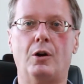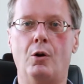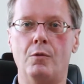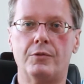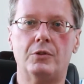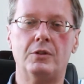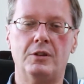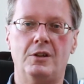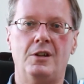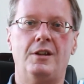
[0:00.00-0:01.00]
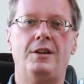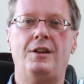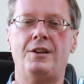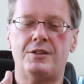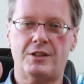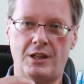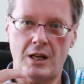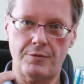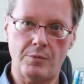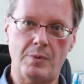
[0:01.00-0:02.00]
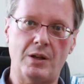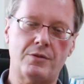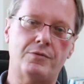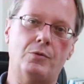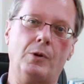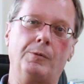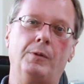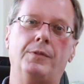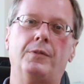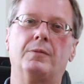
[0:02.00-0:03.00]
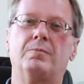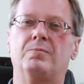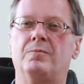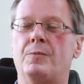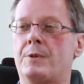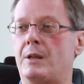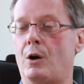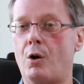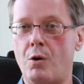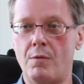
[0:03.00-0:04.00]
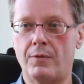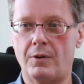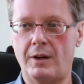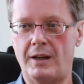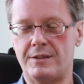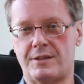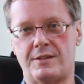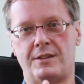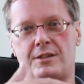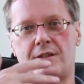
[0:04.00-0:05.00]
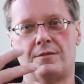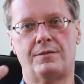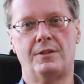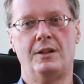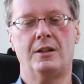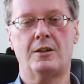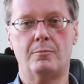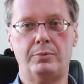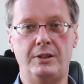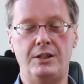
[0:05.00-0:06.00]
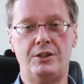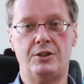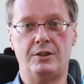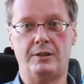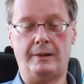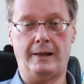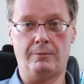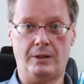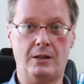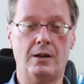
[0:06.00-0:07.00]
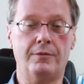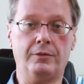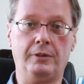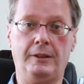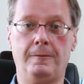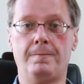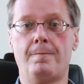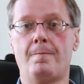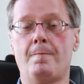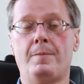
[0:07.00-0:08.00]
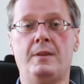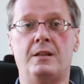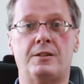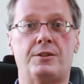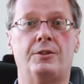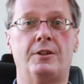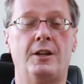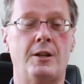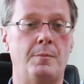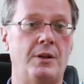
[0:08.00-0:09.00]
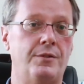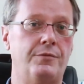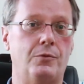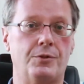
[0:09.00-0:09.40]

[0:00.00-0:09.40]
Over, it's kind of a metaphor where the over has a sense of completion and recovery. It's a certain kind of metaphor.